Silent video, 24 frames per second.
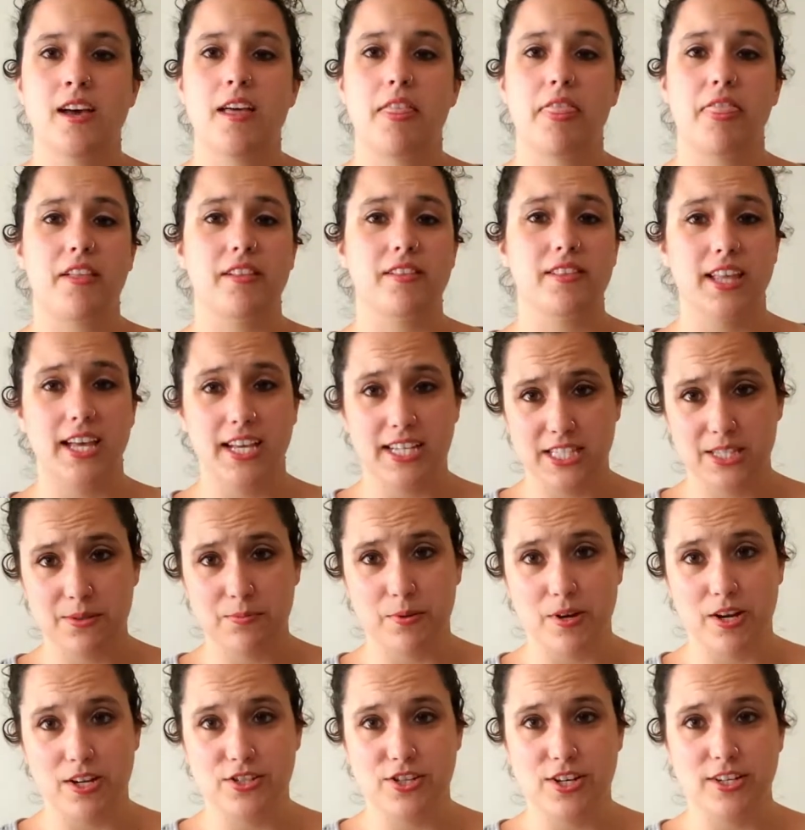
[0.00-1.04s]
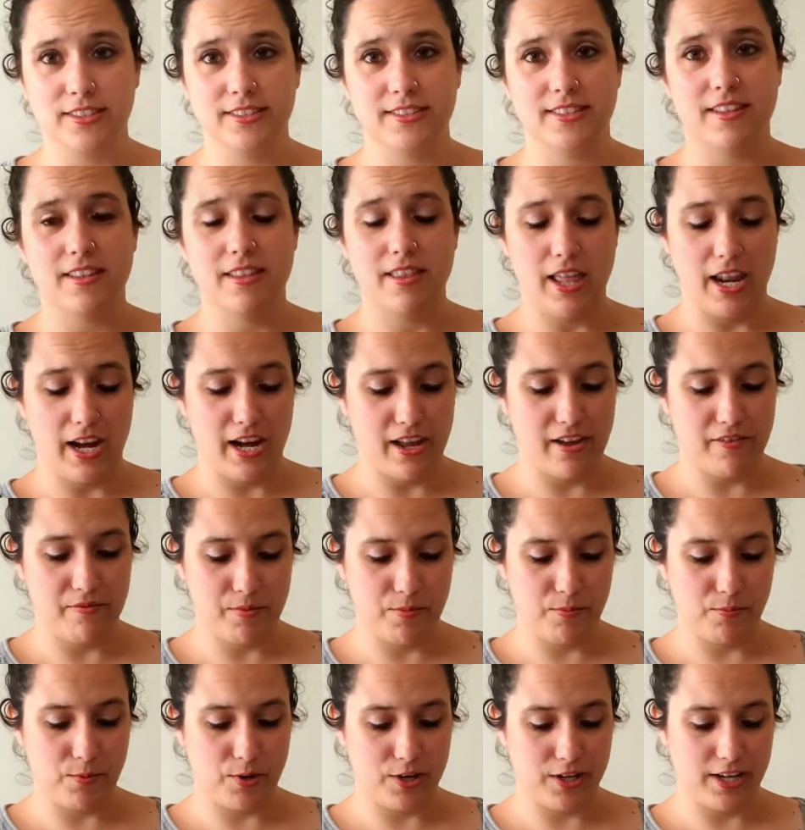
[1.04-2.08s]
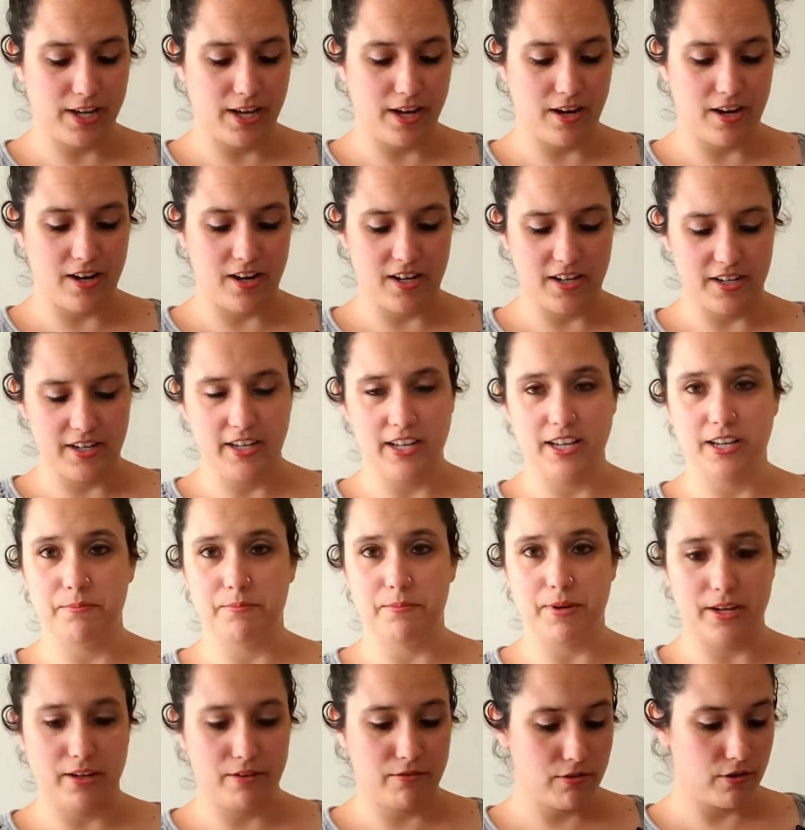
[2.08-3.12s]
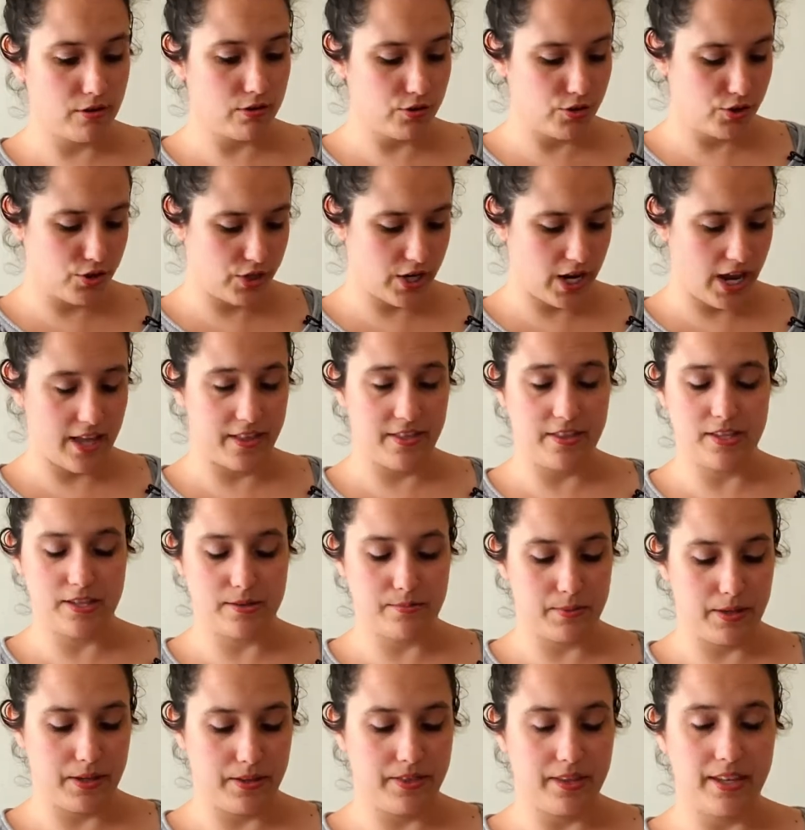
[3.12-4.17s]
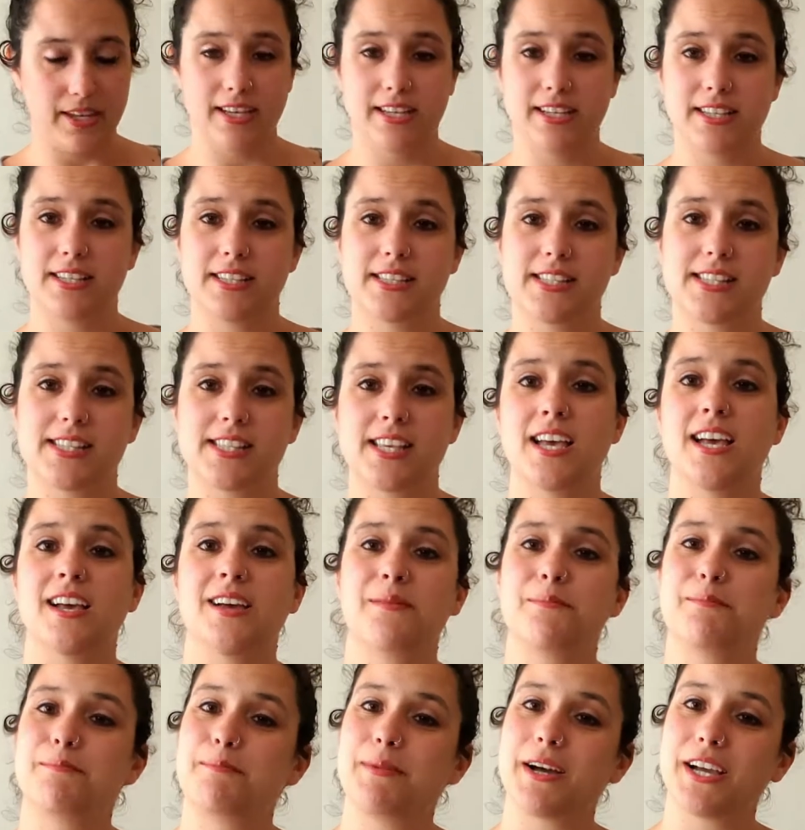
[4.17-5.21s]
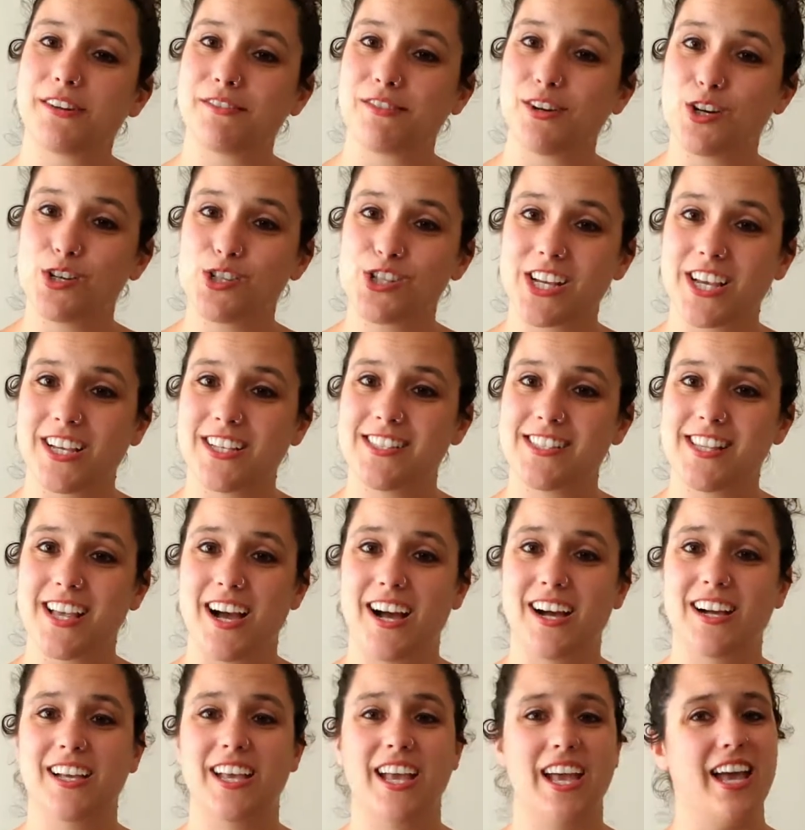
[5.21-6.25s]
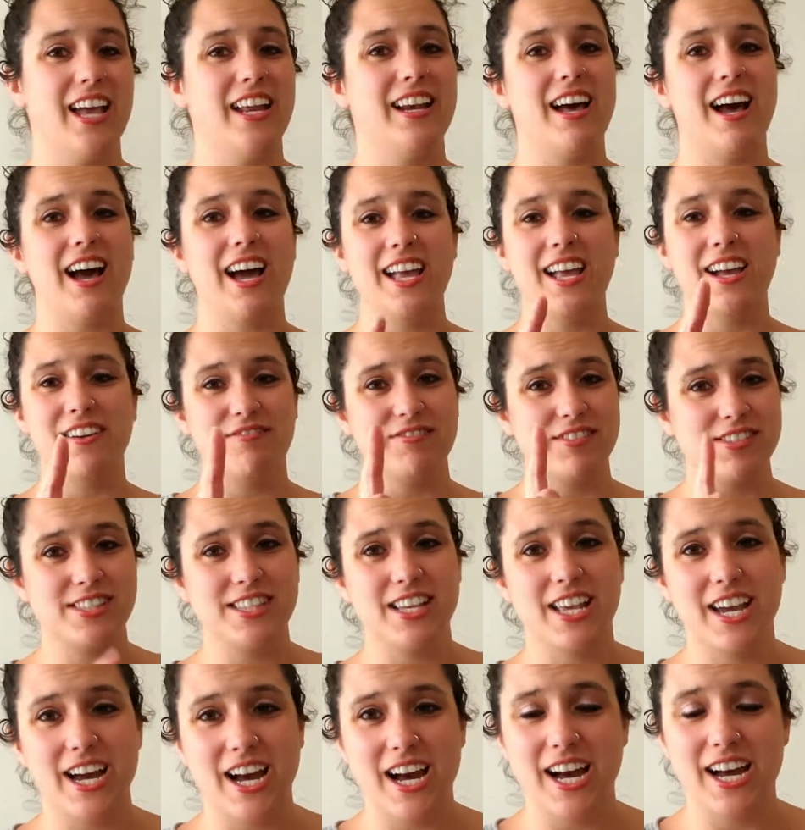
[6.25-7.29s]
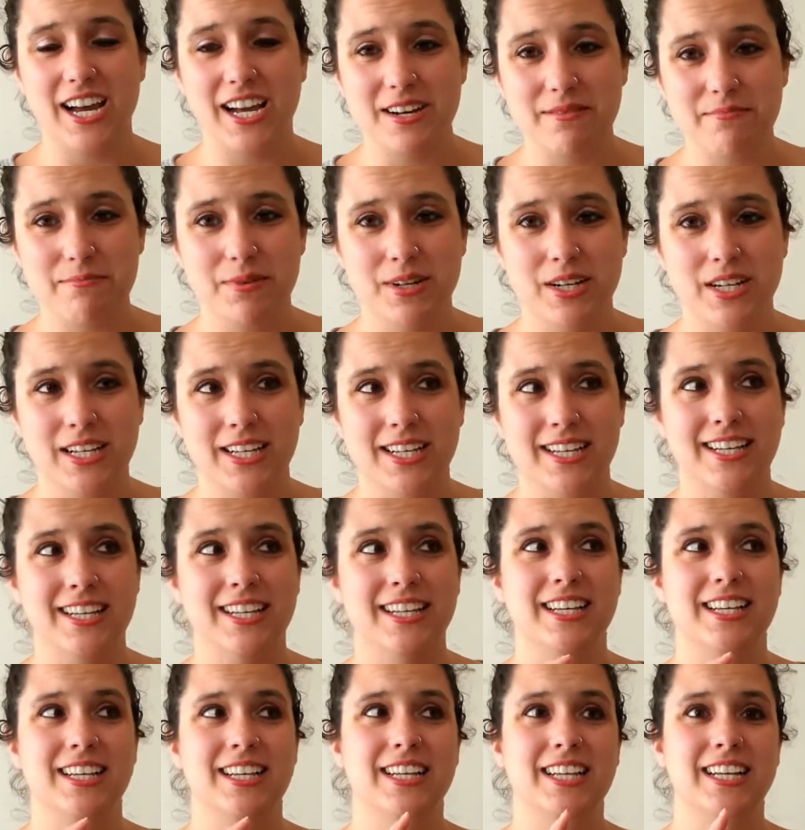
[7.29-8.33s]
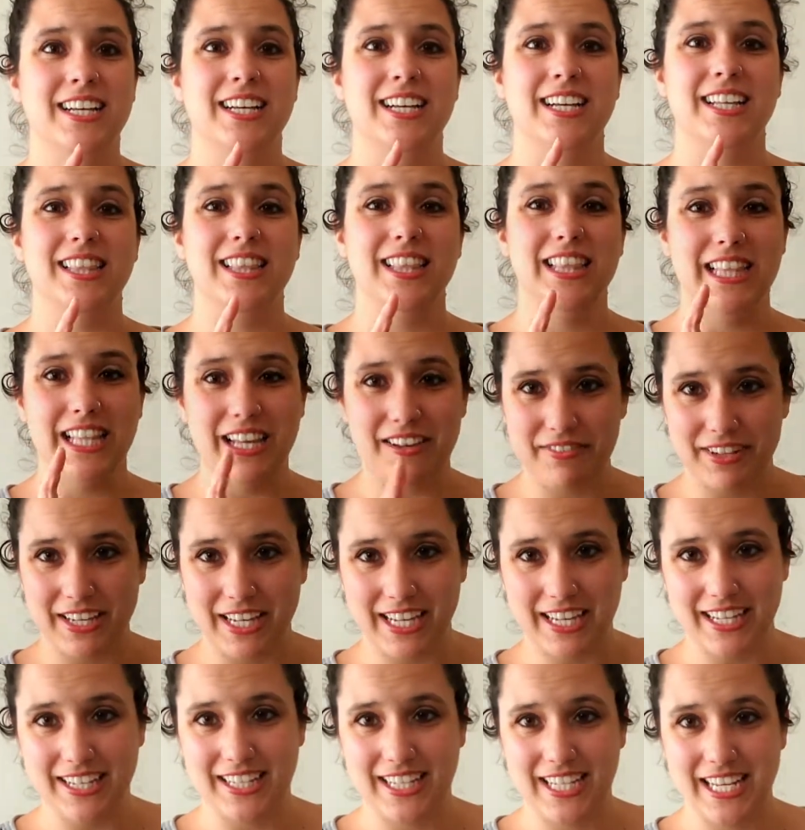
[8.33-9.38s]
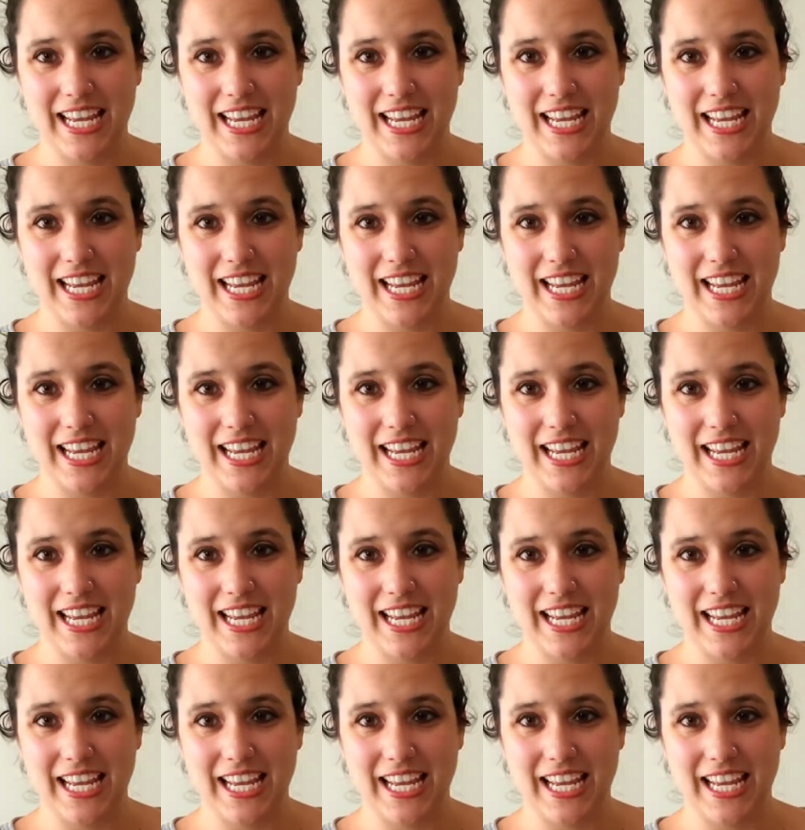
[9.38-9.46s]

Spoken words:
The last project that I've been working on in my crochet this month is my crochet sock. And I have to say I am loving it